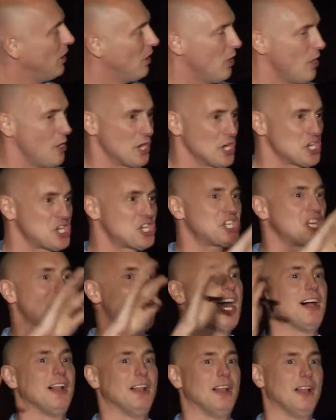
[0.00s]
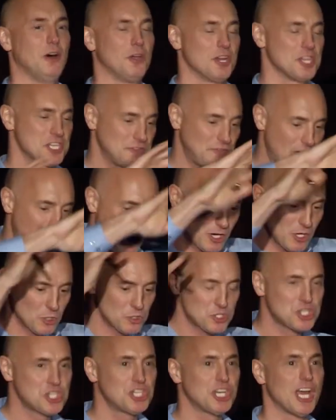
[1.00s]
on a shell, on a spherical
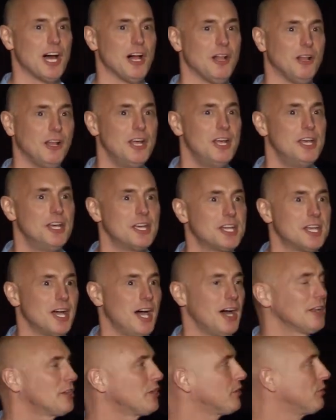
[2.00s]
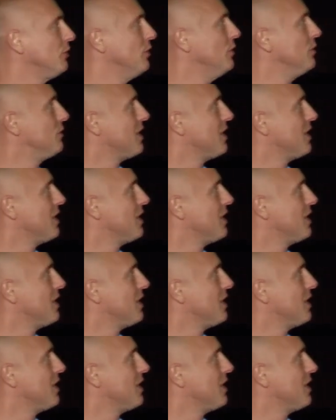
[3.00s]
shell cut through